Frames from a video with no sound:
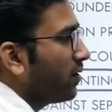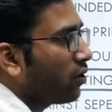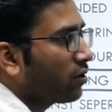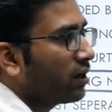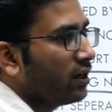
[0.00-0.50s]

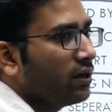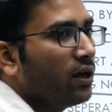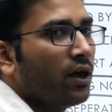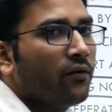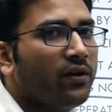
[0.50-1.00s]
doctrine,
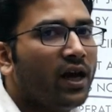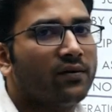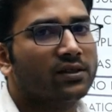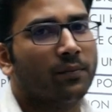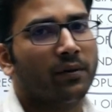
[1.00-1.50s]
we have a
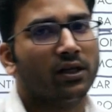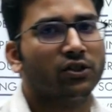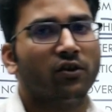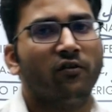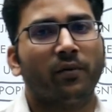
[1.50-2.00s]

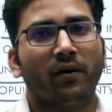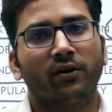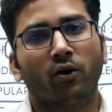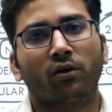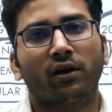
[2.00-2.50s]
separation of power
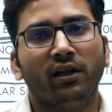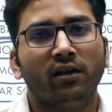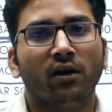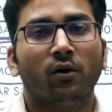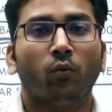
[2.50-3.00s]
doctrine
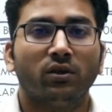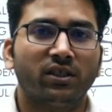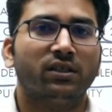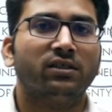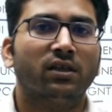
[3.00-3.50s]
which
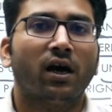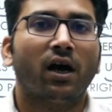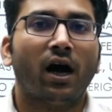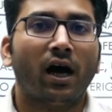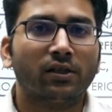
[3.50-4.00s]
is
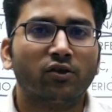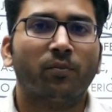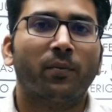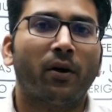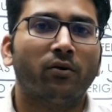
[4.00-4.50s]
also
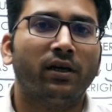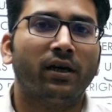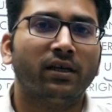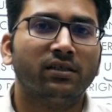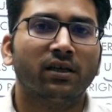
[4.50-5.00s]
propounded
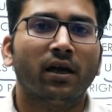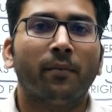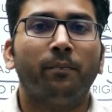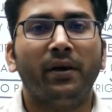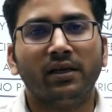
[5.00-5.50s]
as
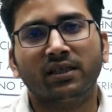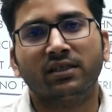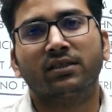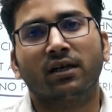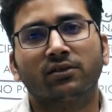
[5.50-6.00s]
basic
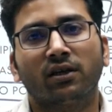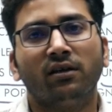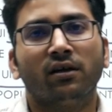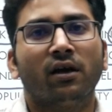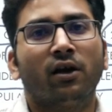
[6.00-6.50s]
structure
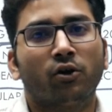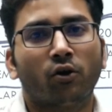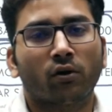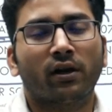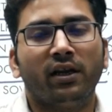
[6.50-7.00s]

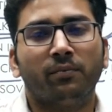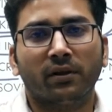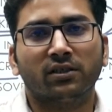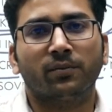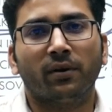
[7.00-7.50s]
doctrine
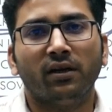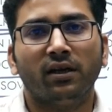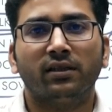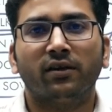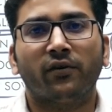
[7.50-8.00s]
principle
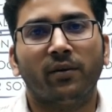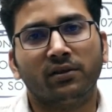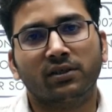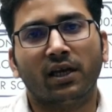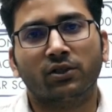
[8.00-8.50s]
in the
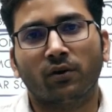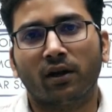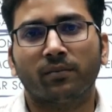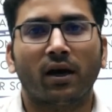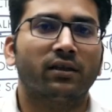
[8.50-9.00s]
famous case 1 and
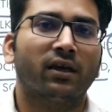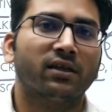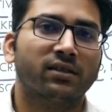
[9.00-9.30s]
Bharati case